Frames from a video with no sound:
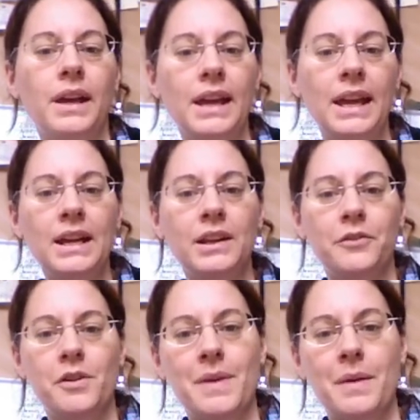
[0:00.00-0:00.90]
England,
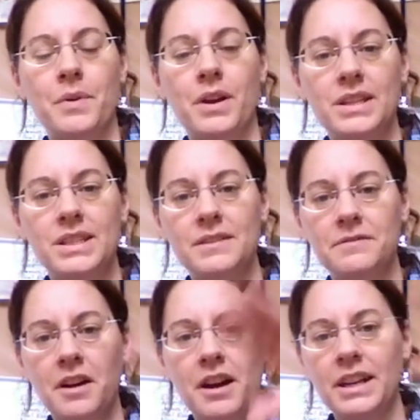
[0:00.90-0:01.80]
remember, is
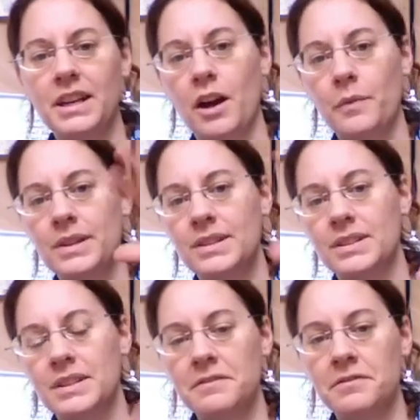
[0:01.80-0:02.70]
divided up into
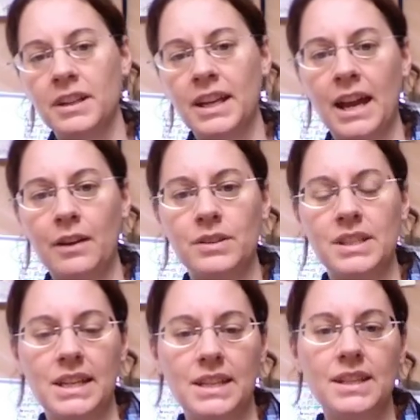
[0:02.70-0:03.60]
different counties,